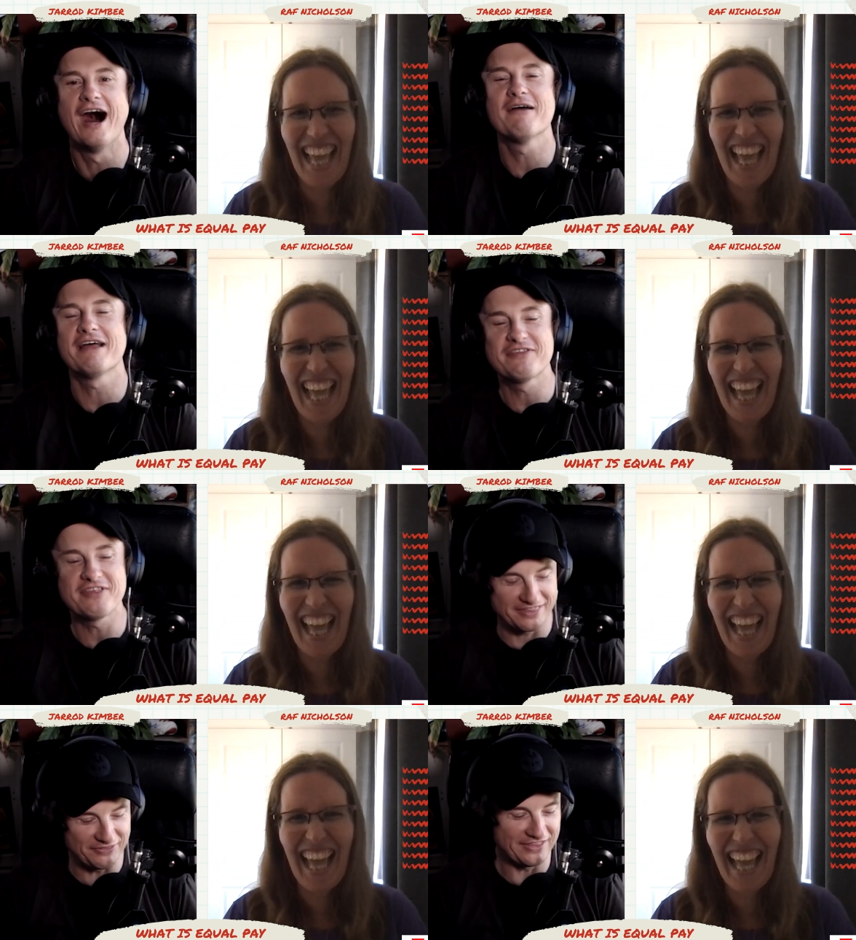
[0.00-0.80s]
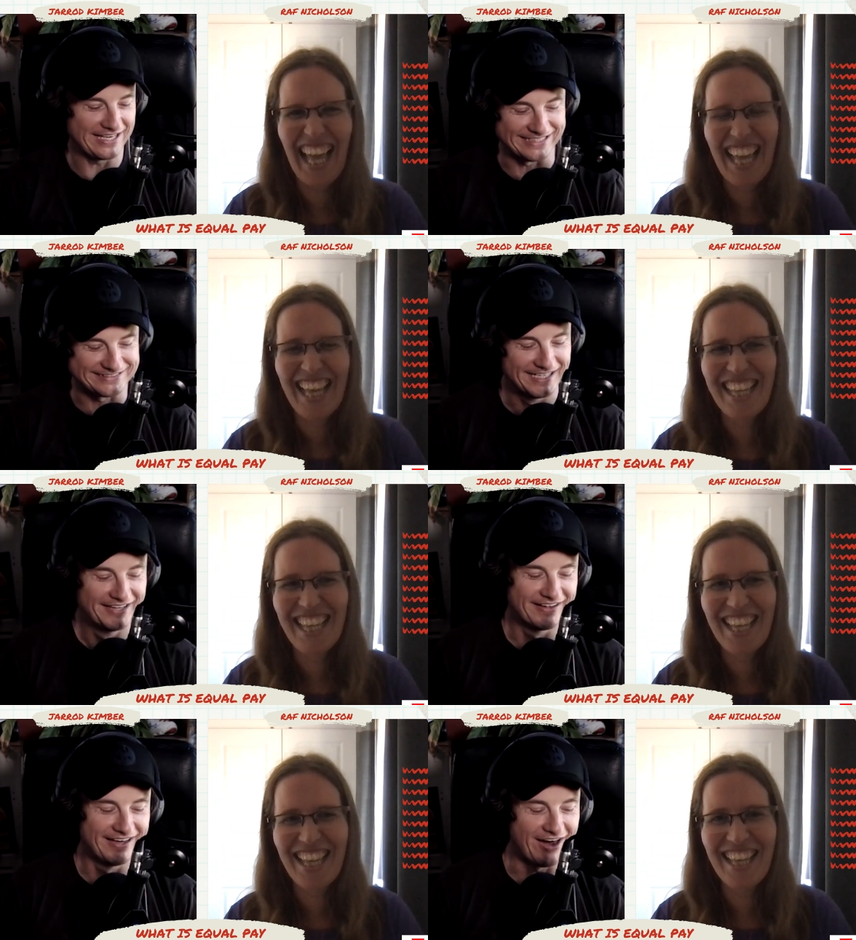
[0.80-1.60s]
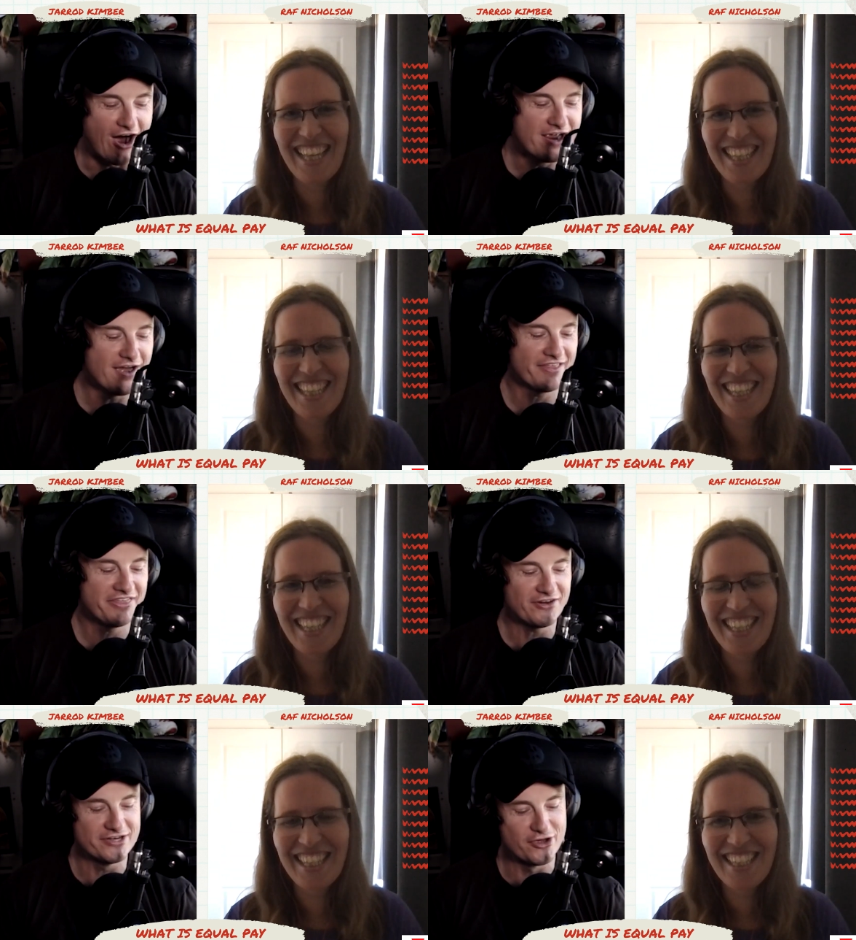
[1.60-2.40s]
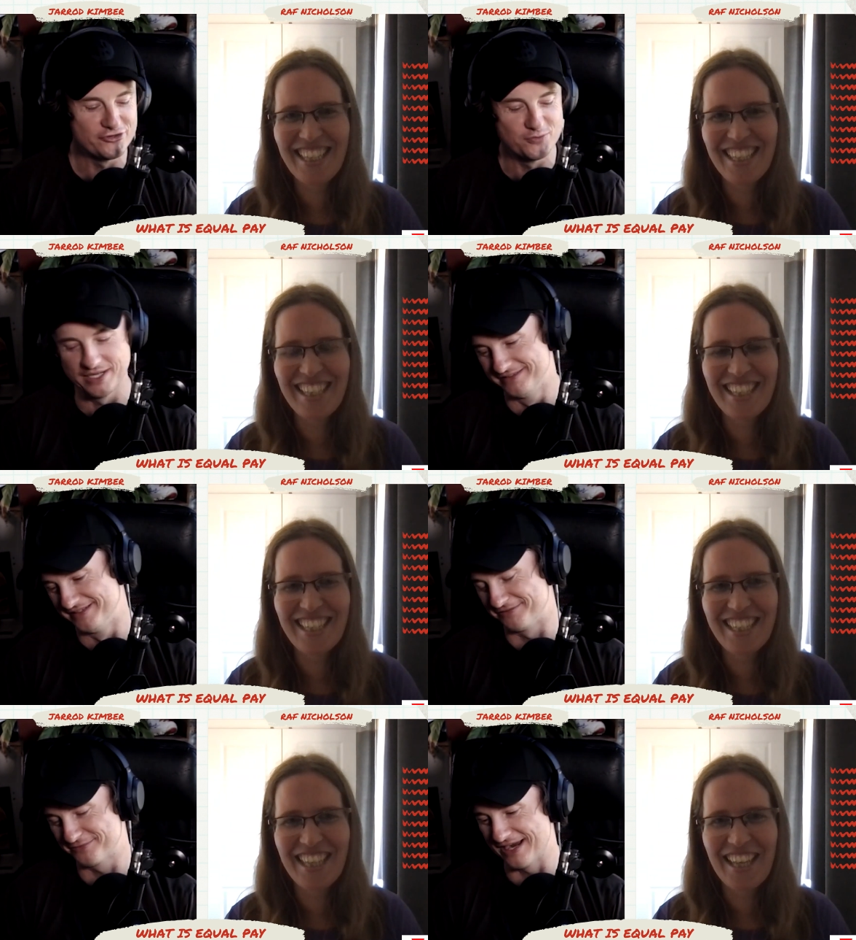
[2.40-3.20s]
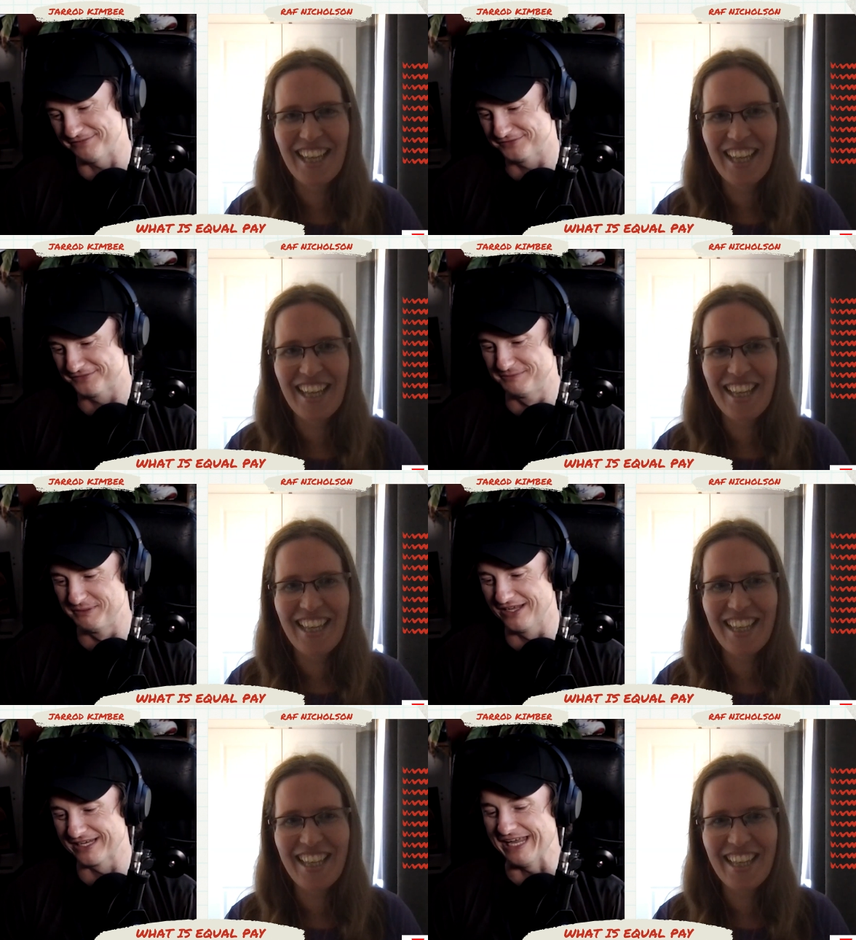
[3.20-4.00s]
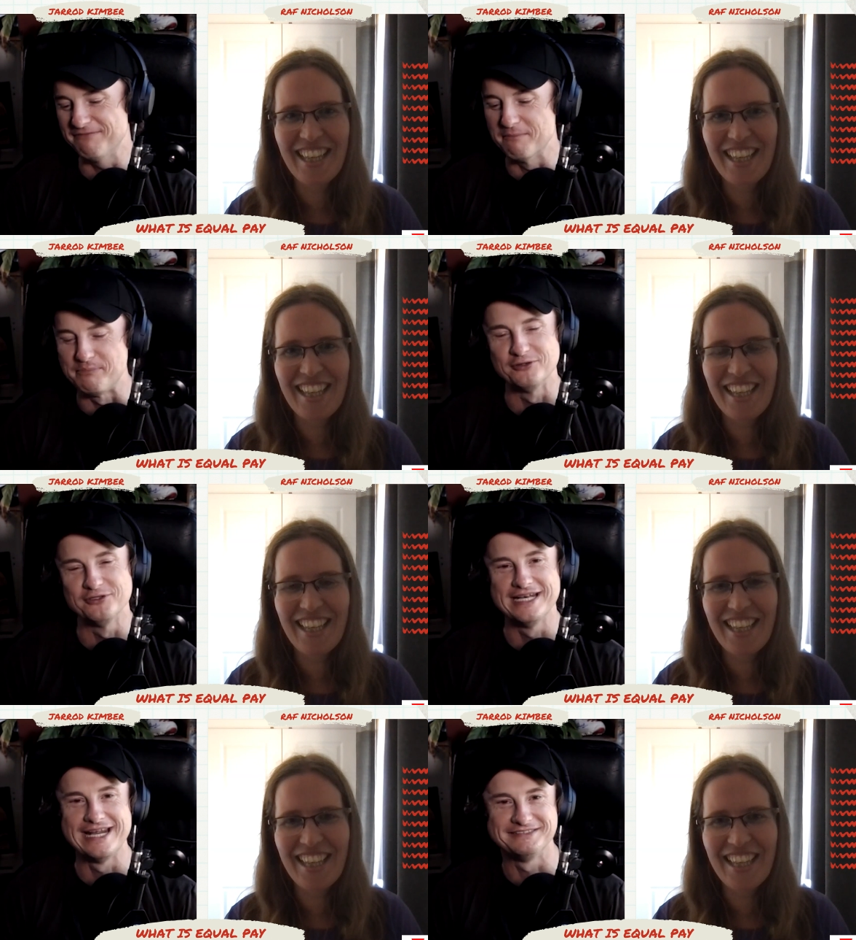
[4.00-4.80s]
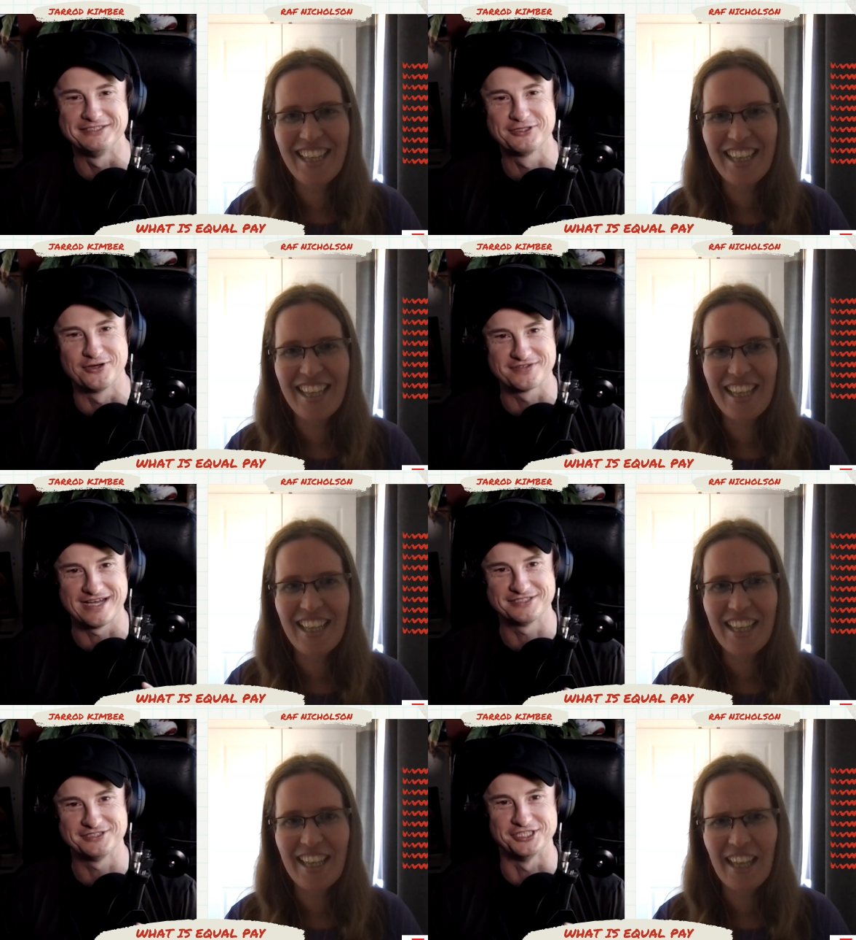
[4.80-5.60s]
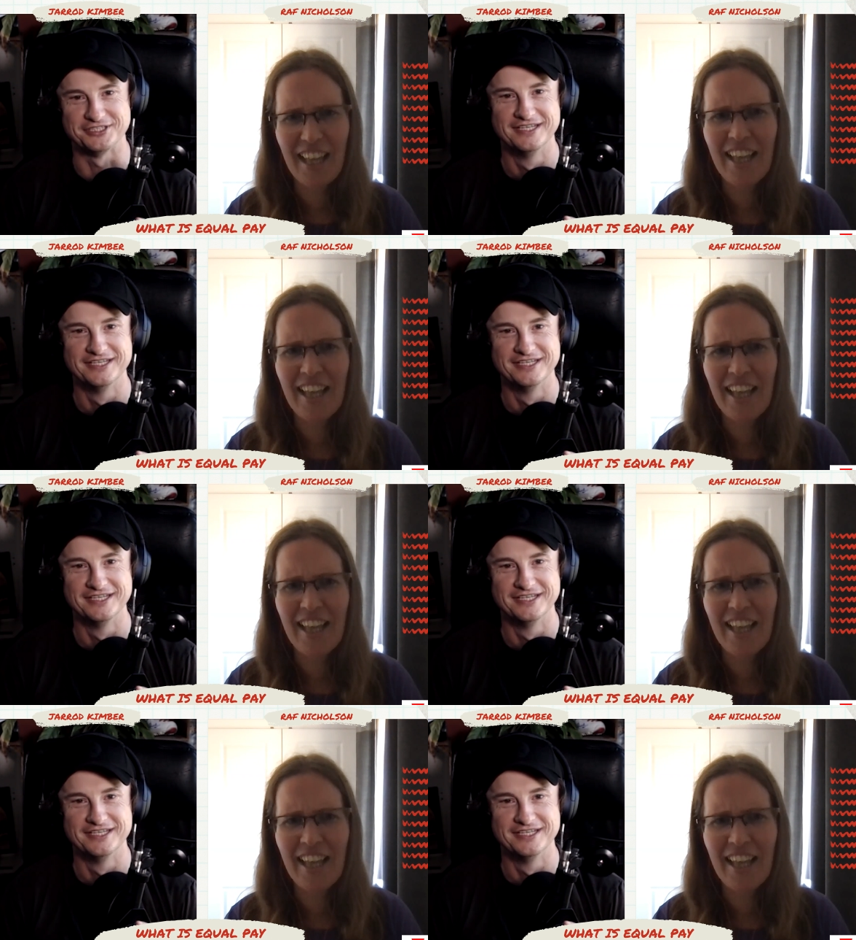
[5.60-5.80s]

Speaker 1: I, the, the, thing is that I, I think I know you well enough, Raf, to be like, if a billionaire did contact you,